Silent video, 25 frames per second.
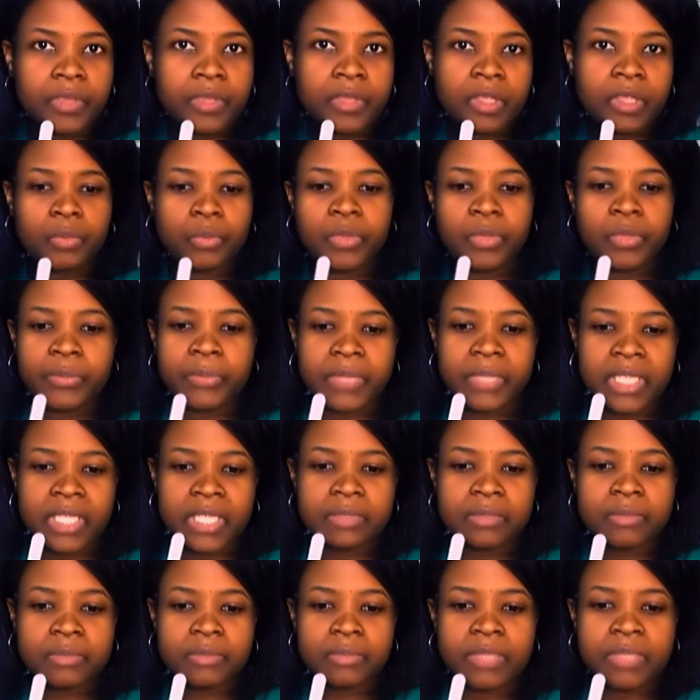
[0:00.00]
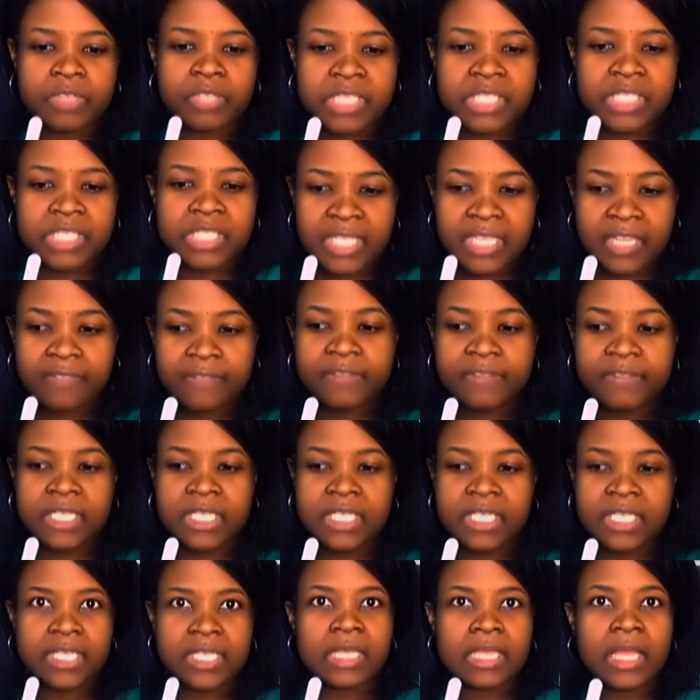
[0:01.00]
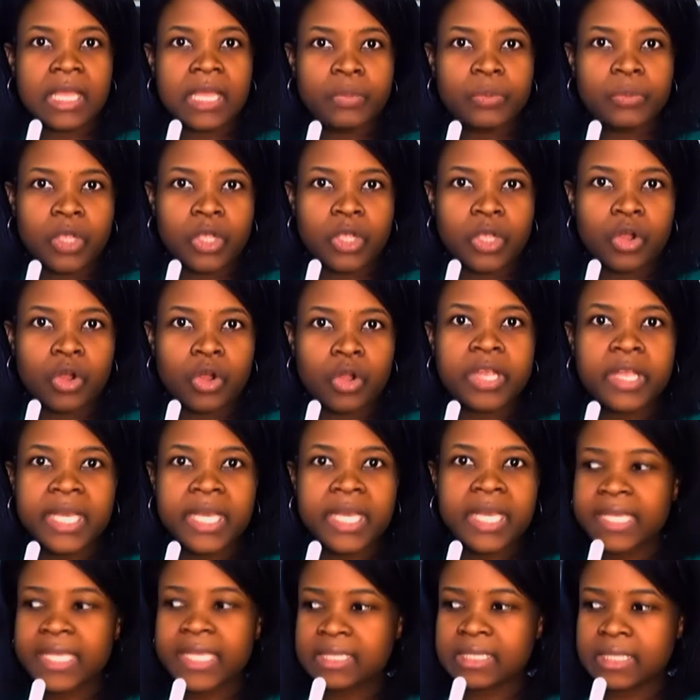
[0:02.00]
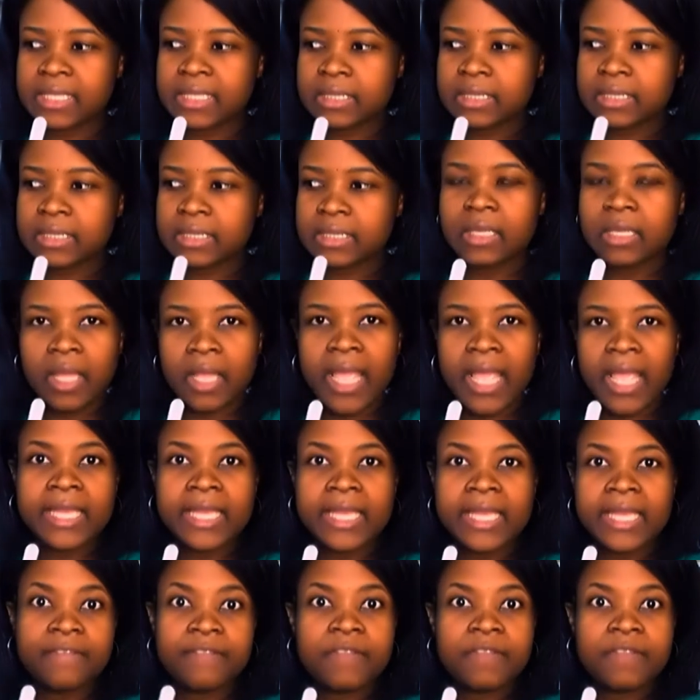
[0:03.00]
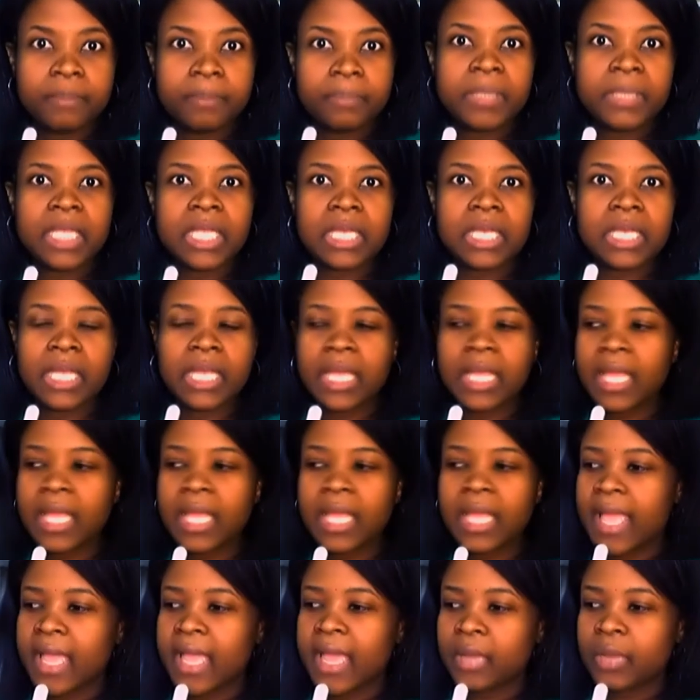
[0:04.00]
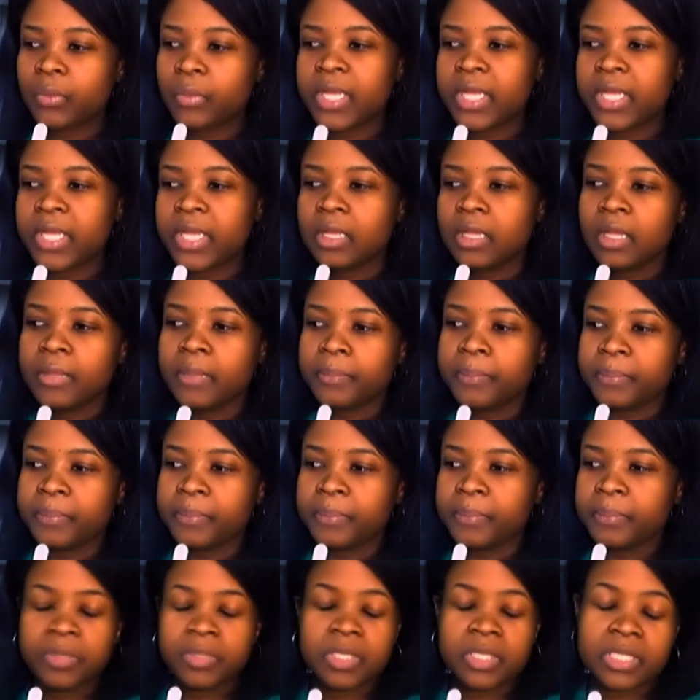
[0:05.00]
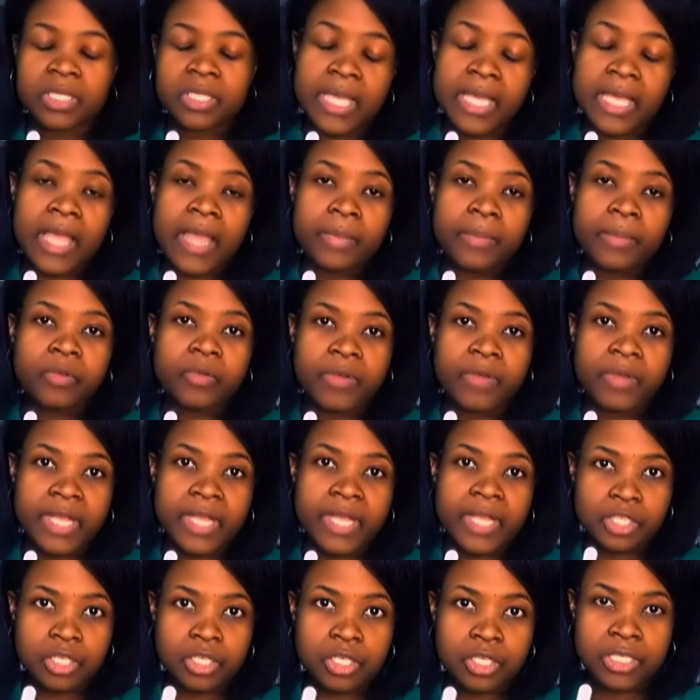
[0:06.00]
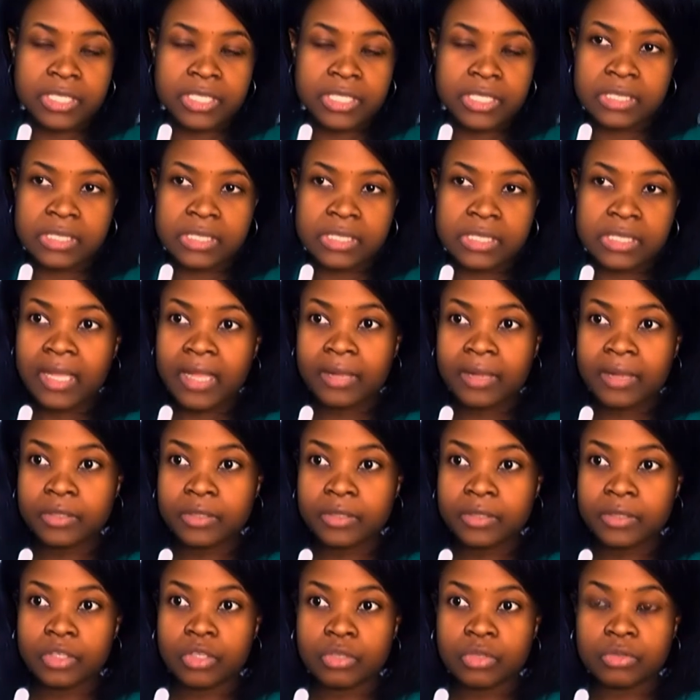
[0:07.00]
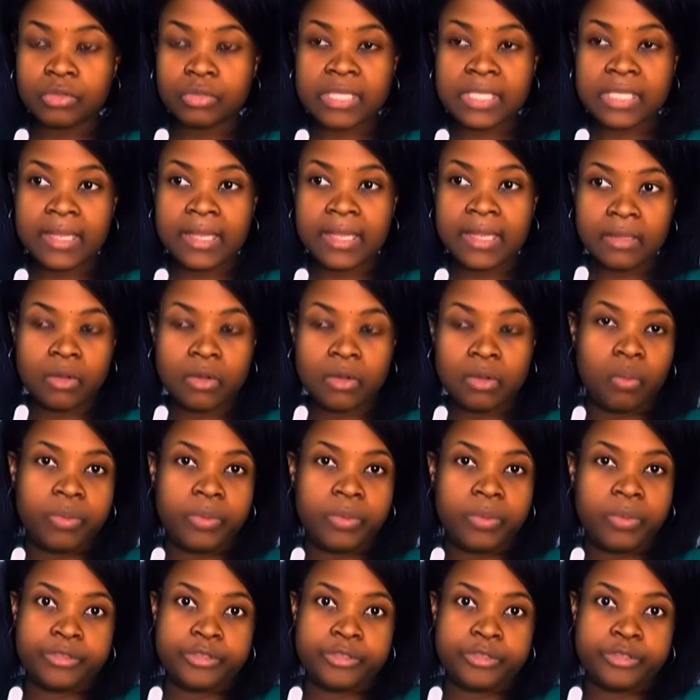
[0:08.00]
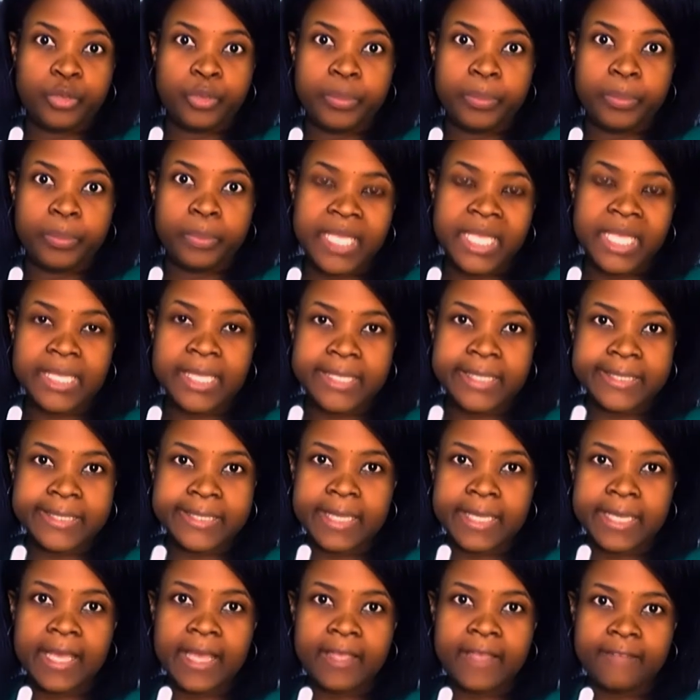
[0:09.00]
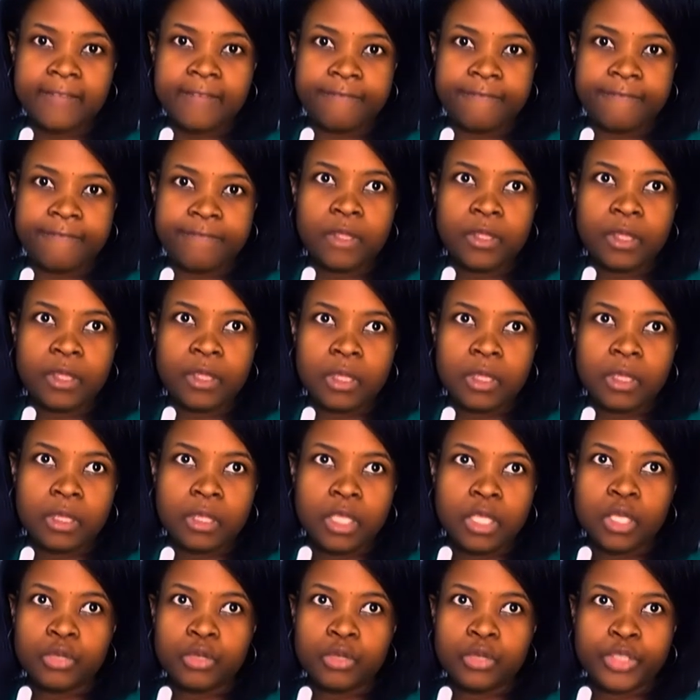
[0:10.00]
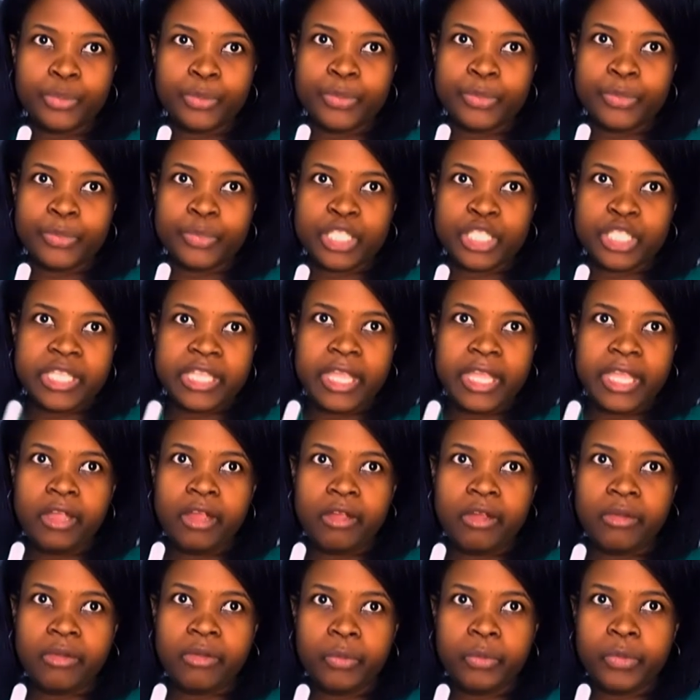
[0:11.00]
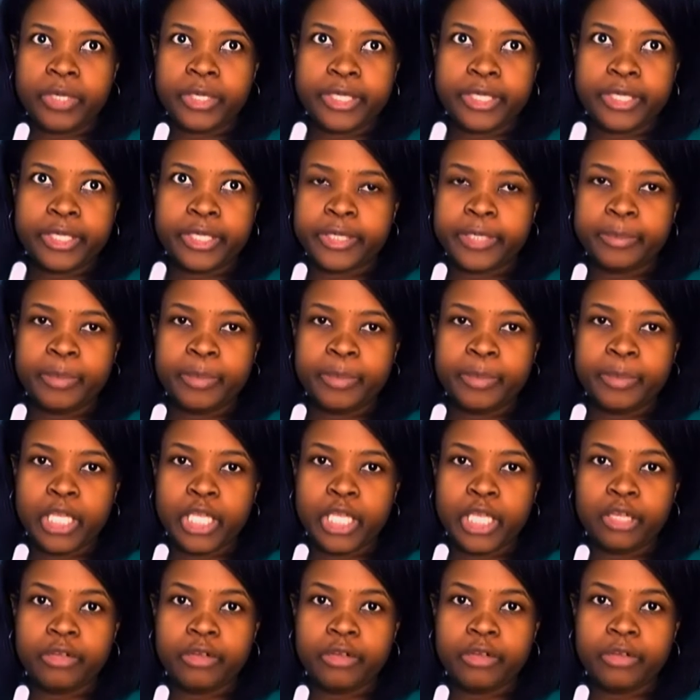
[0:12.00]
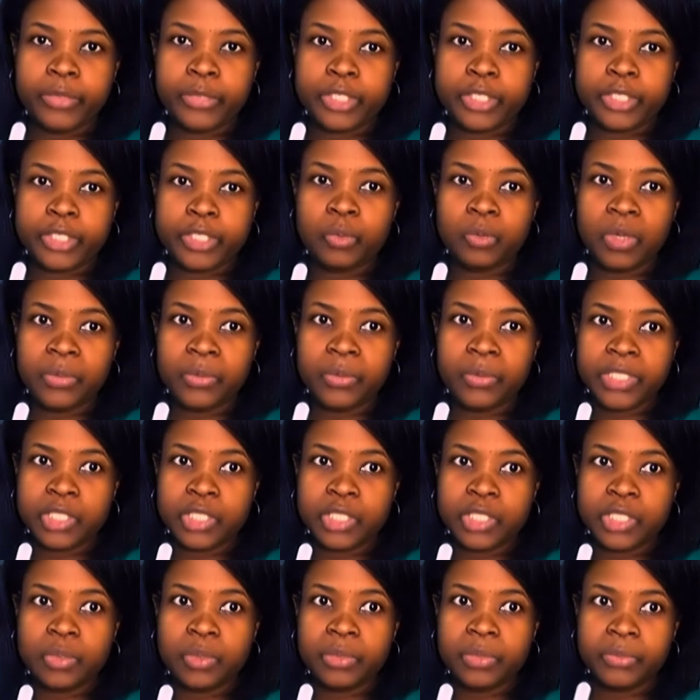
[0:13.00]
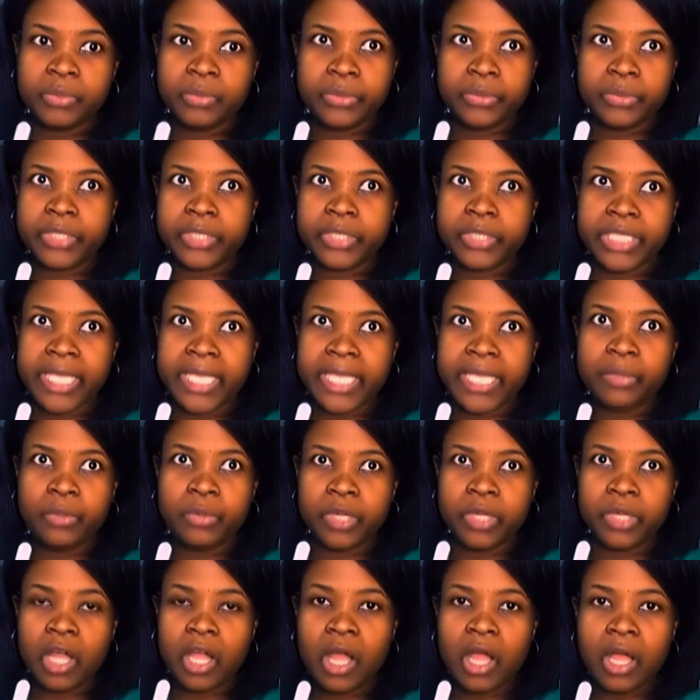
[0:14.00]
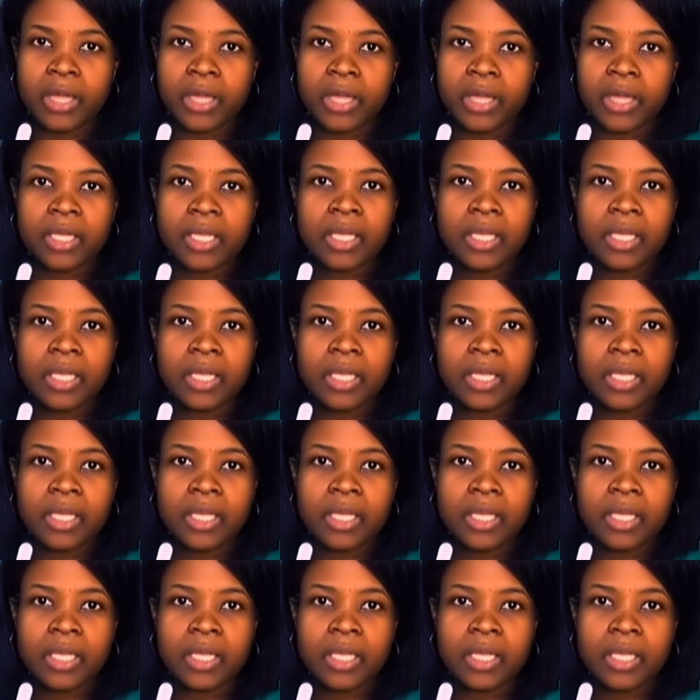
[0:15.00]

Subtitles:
We receive the data and we organize it and give it meaning. And when people, the hyper-rationalists say, oh, well, there's no meaning to life. You know, we're just here and we're going to be here and we do what we do and when we're dead, we're gone.